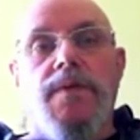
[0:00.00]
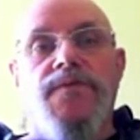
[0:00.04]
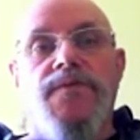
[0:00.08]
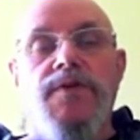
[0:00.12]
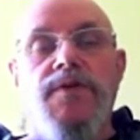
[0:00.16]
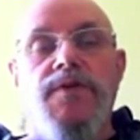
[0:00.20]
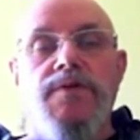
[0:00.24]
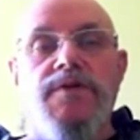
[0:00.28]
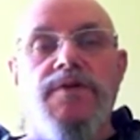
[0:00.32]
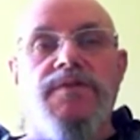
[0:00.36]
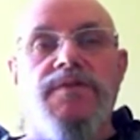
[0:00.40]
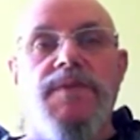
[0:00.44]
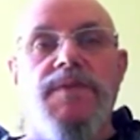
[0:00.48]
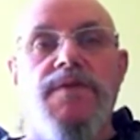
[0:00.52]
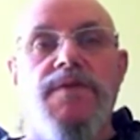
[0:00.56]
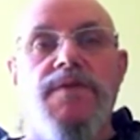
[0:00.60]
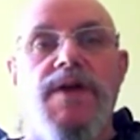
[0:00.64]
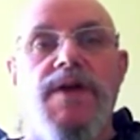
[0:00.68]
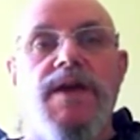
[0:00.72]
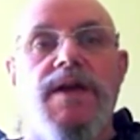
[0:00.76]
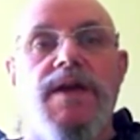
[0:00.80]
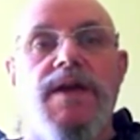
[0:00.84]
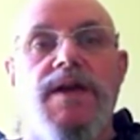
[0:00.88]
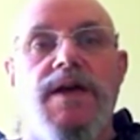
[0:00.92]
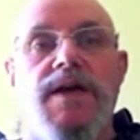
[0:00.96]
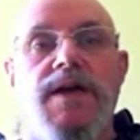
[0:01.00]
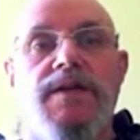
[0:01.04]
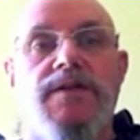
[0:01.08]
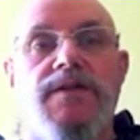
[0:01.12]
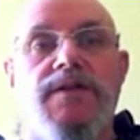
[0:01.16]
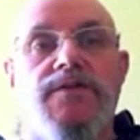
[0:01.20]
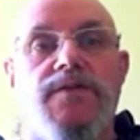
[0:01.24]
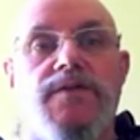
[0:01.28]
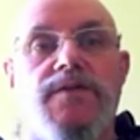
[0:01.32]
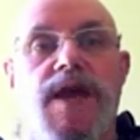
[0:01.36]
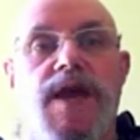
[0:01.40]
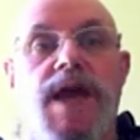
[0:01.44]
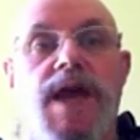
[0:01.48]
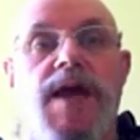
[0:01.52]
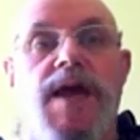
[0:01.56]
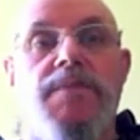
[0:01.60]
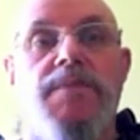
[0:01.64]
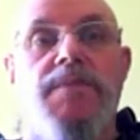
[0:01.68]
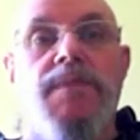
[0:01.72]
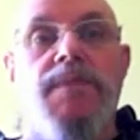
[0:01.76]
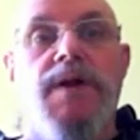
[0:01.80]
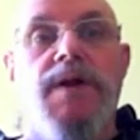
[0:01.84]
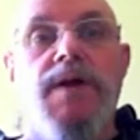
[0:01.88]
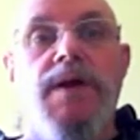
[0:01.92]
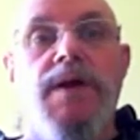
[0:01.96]
Viewers may recognize as
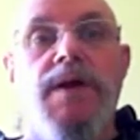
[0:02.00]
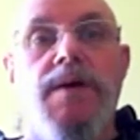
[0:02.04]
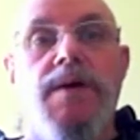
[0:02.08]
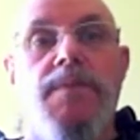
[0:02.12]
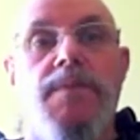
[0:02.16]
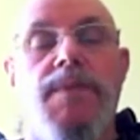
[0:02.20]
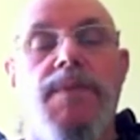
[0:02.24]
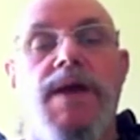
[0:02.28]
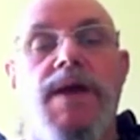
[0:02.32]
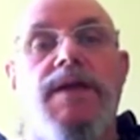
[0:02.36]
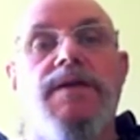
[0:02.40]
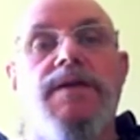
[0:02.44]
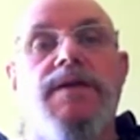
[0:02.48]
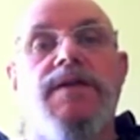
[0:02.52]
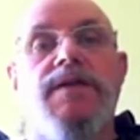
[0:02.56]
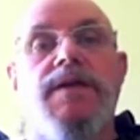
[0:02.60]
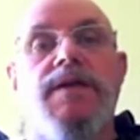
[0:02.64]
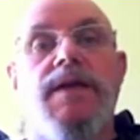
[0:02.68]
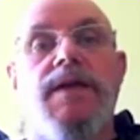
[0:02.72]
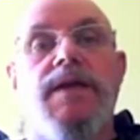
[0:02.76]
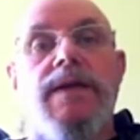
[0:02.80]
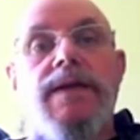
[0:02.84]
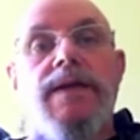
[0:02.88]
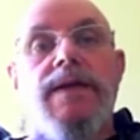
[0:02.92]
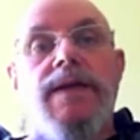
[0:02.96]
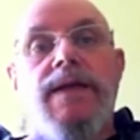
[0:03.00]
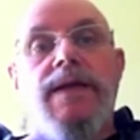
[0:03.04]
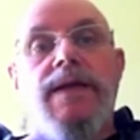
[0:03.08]
hand painting.